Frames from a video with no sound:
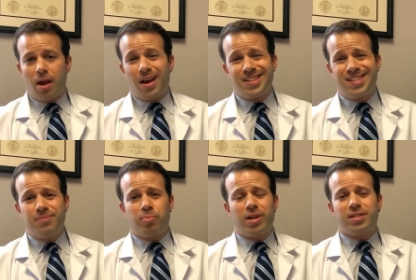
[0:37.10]
Uh,
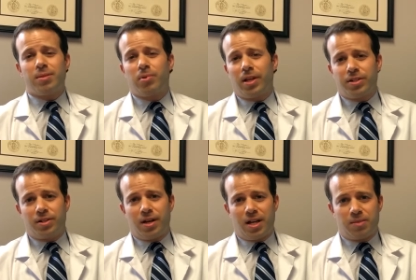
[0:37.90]
deep brain
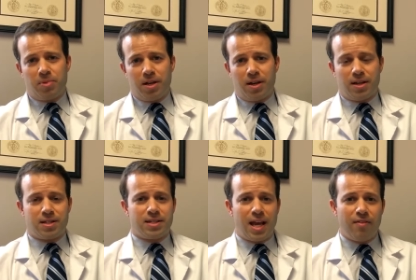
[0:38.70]
stimulation has been a
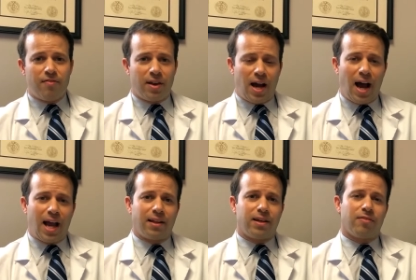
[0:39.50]
safe and
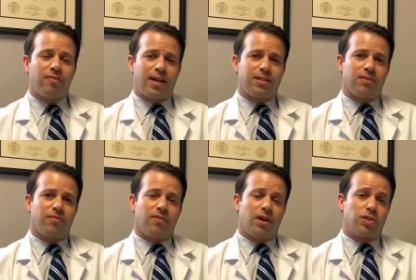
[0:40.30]
highly
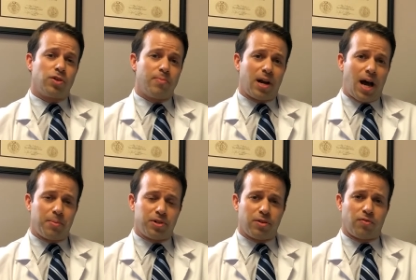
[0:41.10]
effective uh, treatment
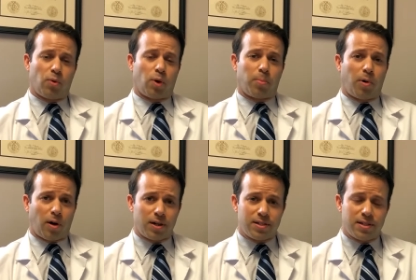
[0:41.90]
option for
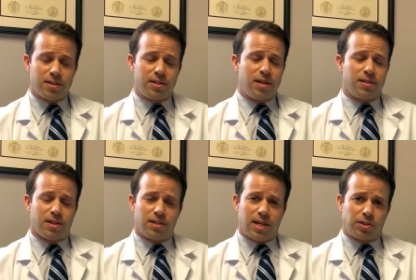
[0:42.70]
Parkinson's disease and
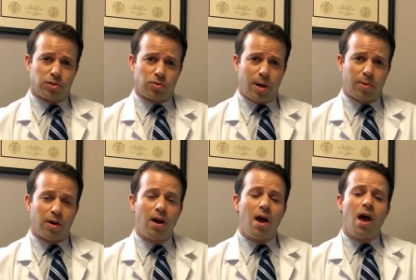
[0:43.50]
essential tremor
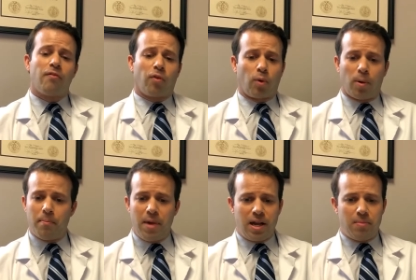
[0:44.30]
for
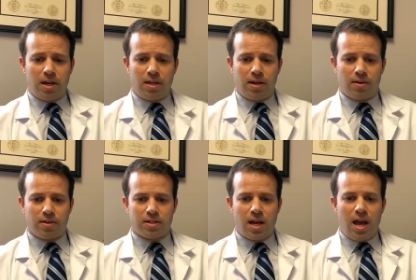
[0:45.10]
many, many
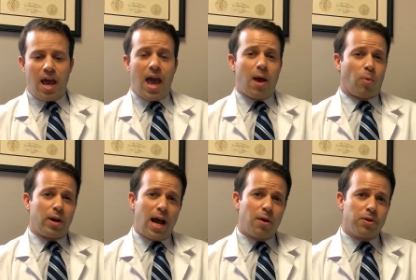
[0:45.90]
years. And we're
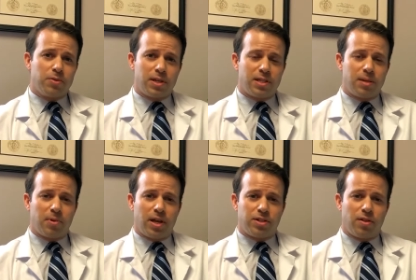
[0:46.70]
now using
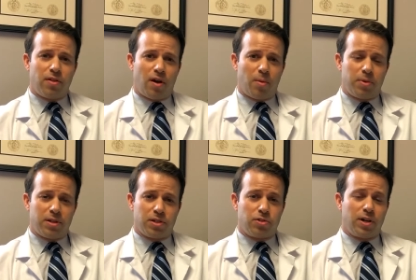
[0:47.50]
stimulation therapies
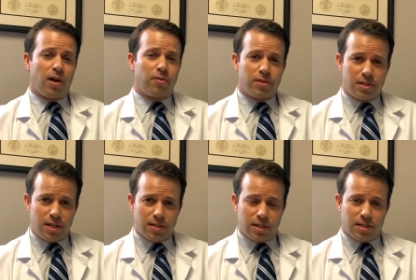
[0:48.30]
to treat other
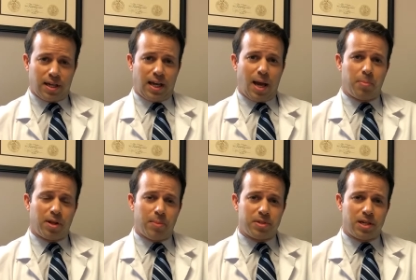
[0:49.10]
diseases like
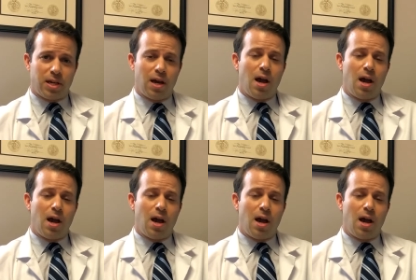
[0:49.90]
epilepsy